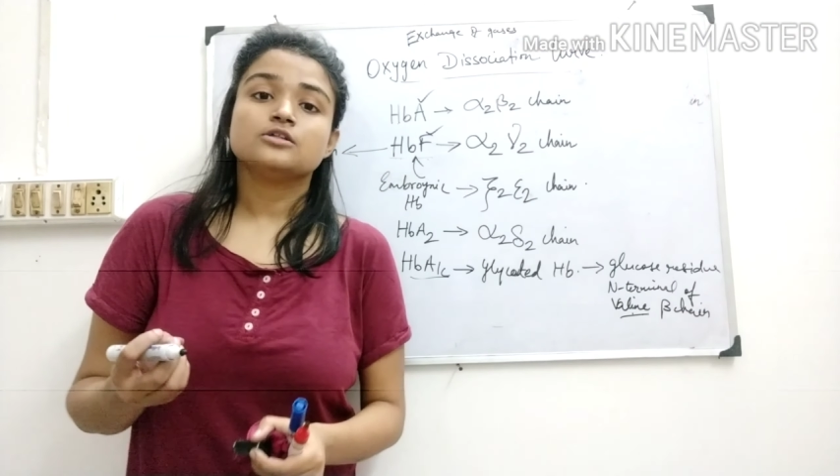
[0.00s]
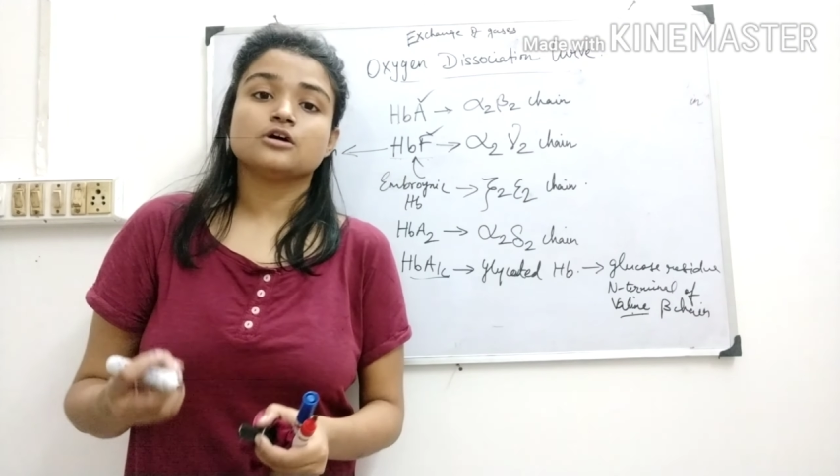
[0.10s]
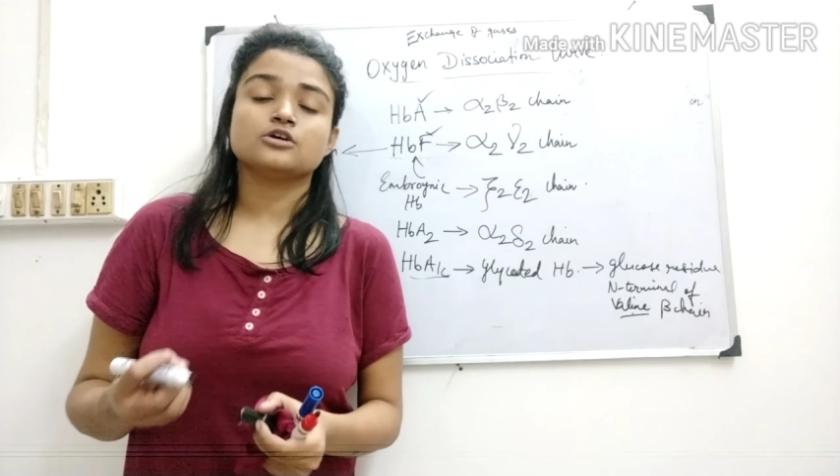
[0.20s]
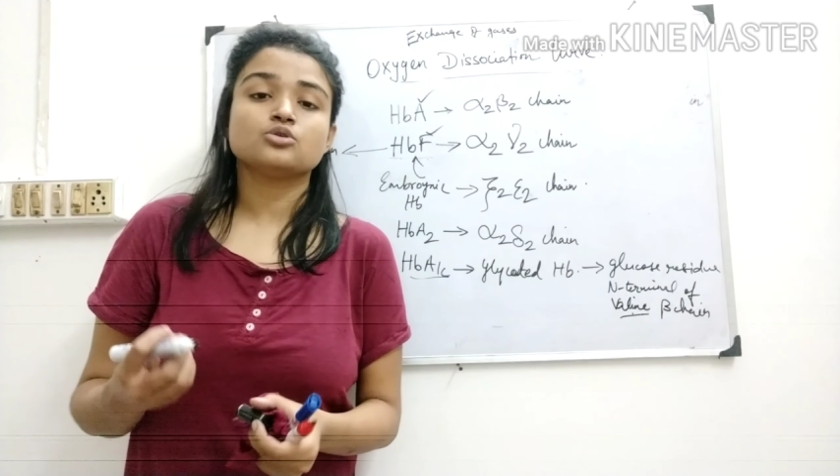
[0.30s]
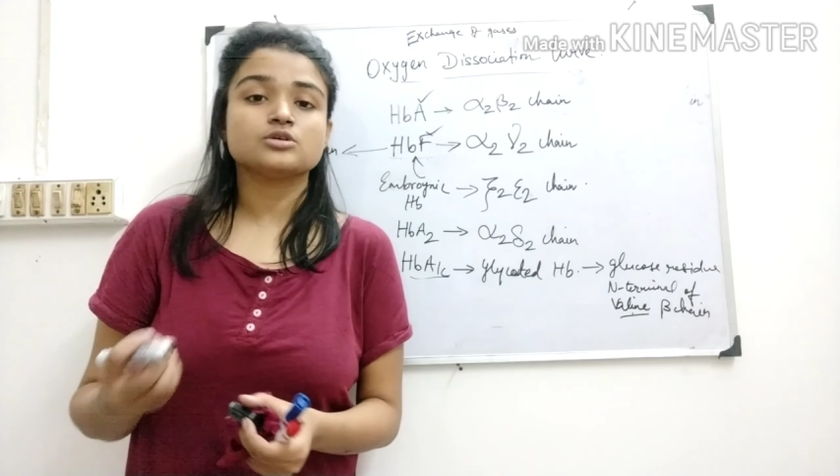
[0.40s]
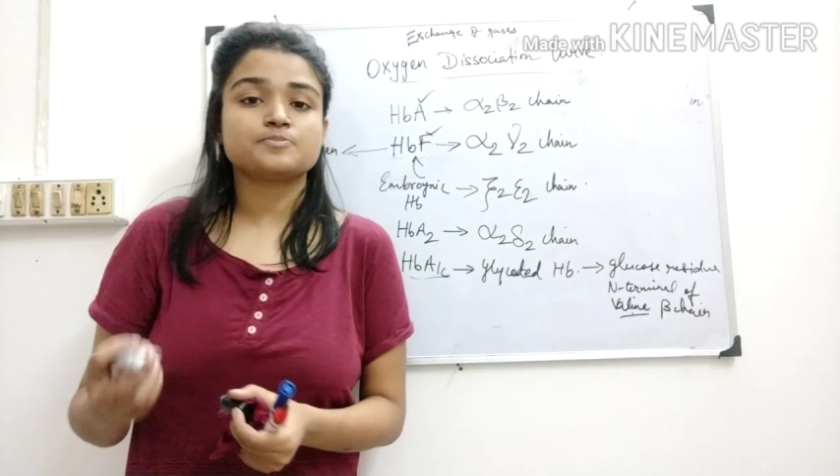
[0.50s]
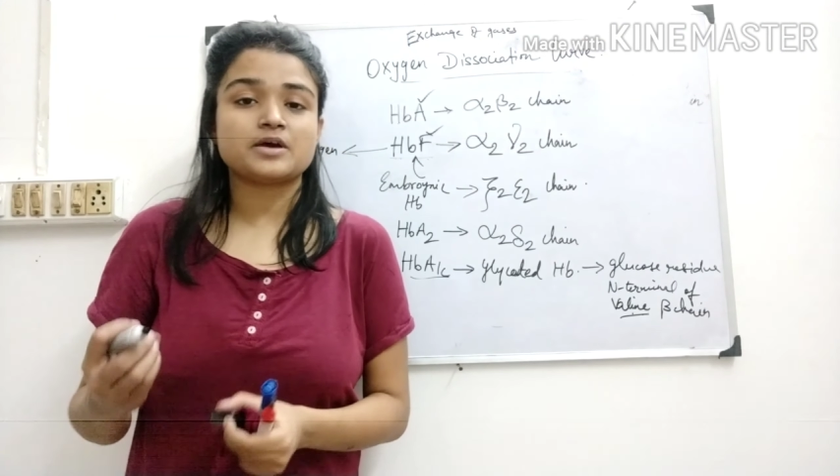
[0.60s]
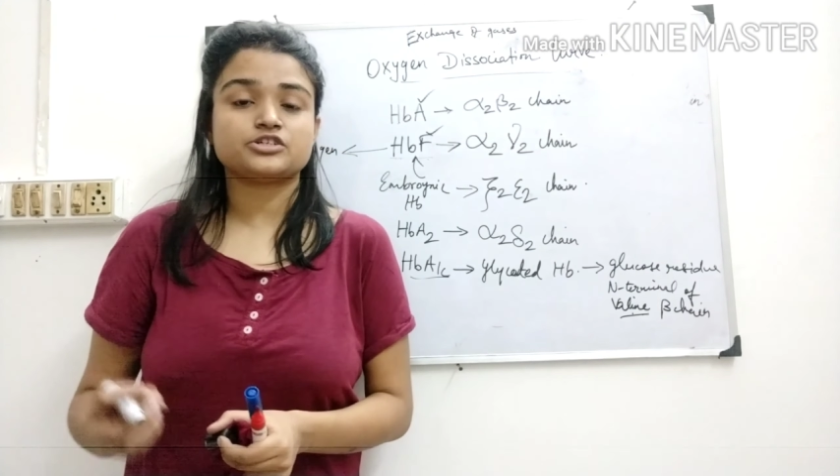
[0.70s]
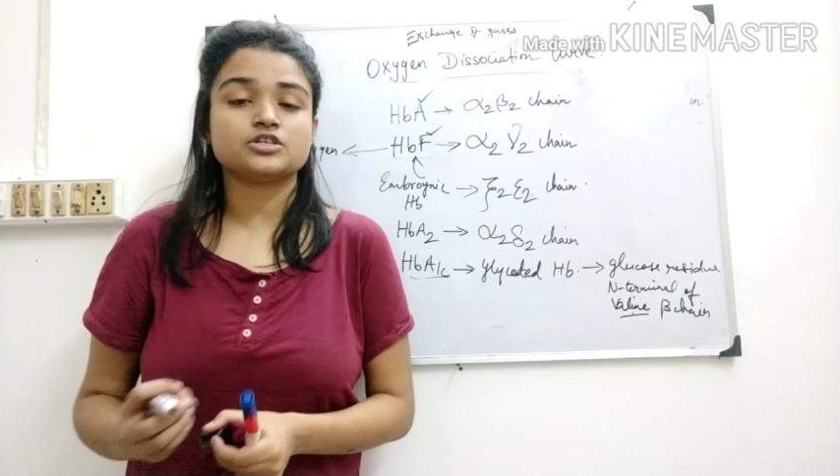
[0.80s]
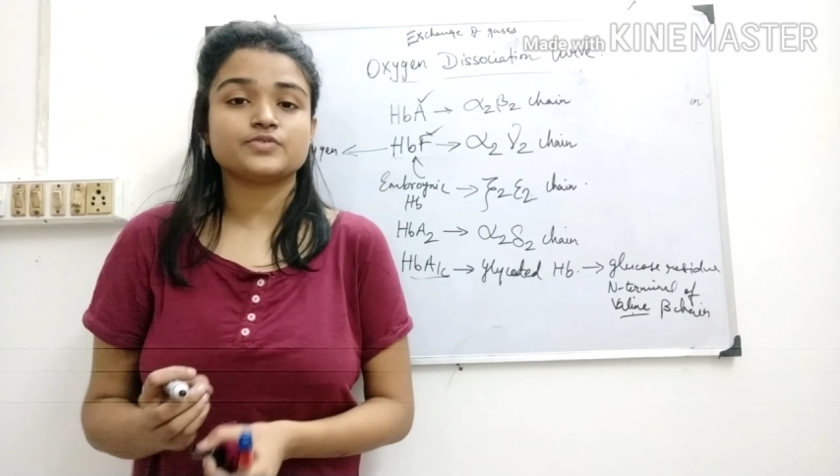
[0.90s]
those
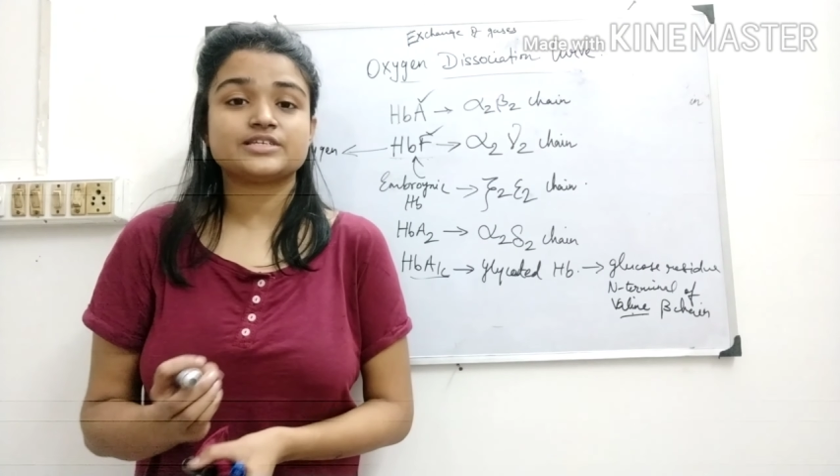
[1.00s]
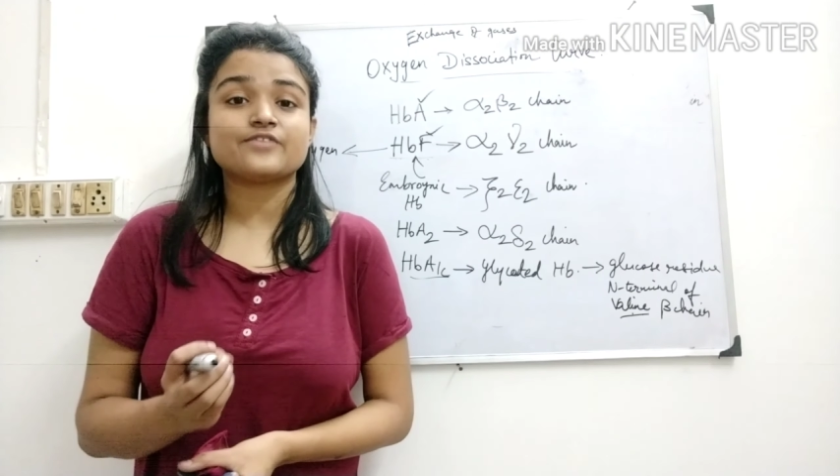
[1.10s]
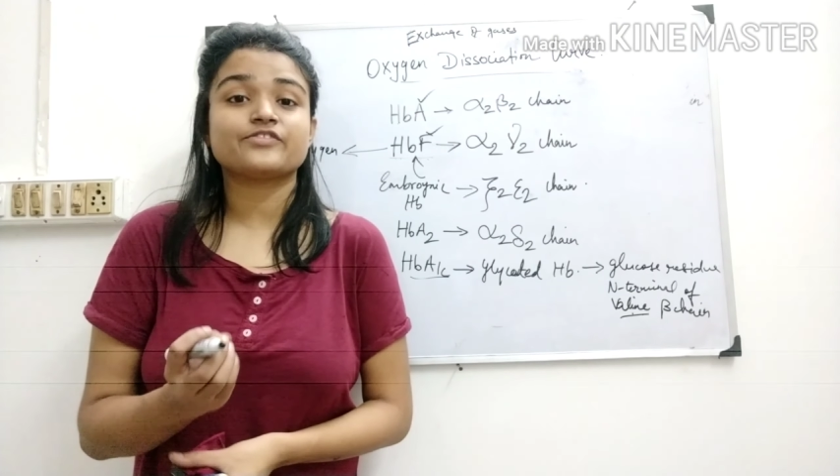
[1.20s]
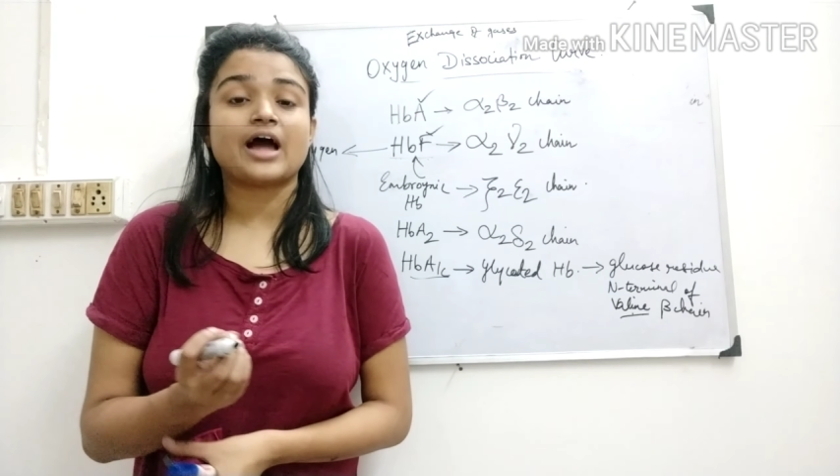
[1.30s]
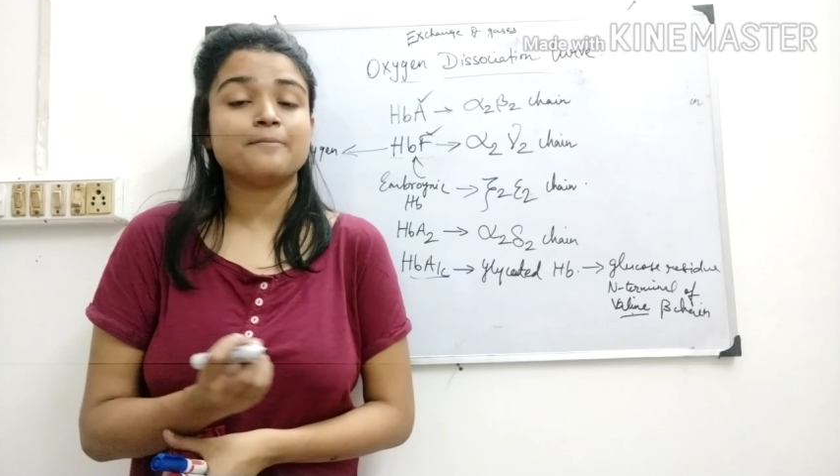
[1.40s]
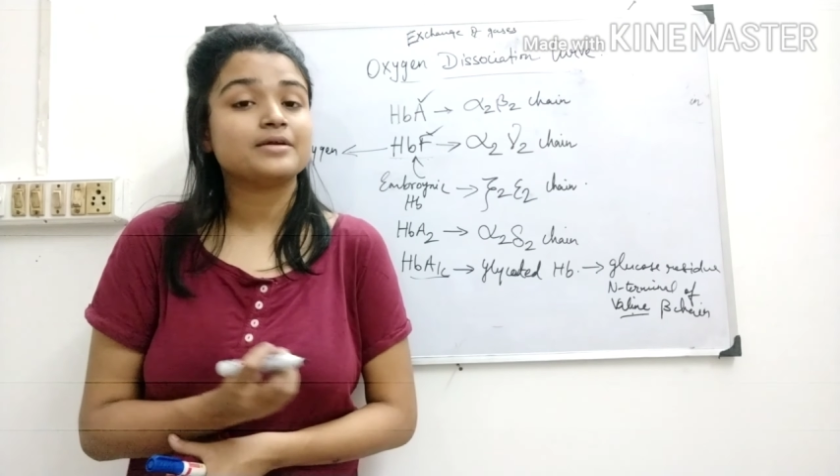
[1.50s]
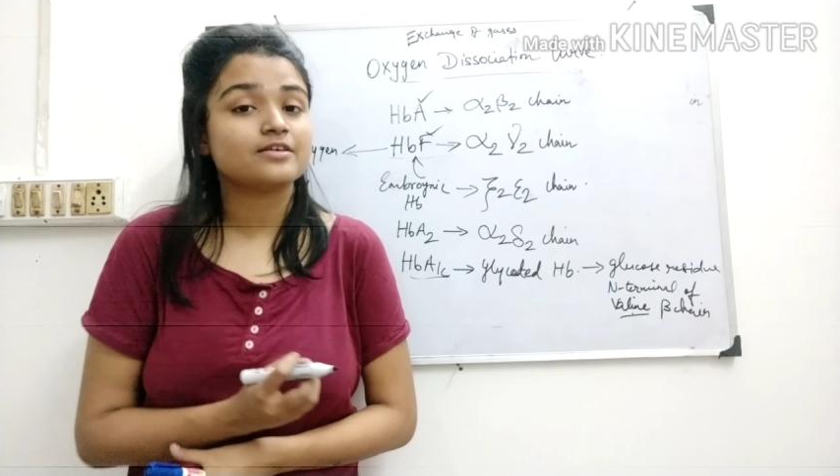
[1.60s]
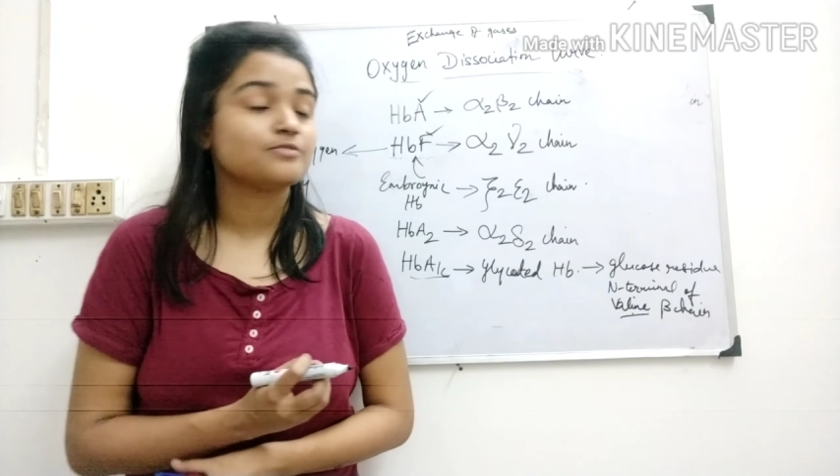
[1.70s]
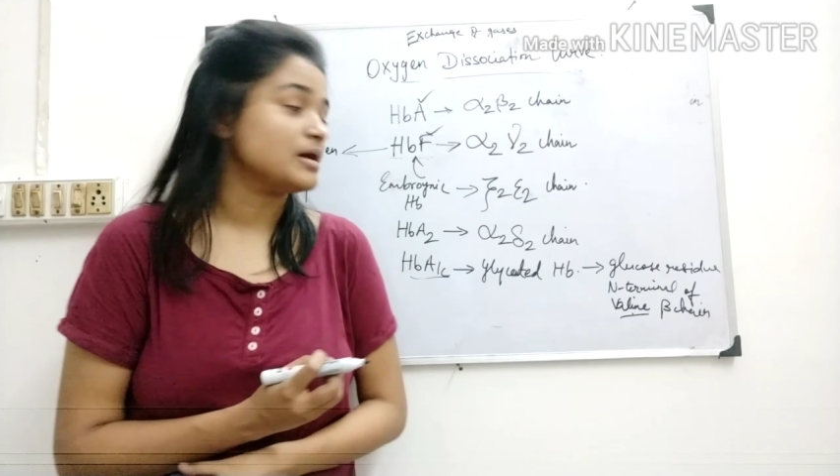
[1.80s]
patients which have diabetes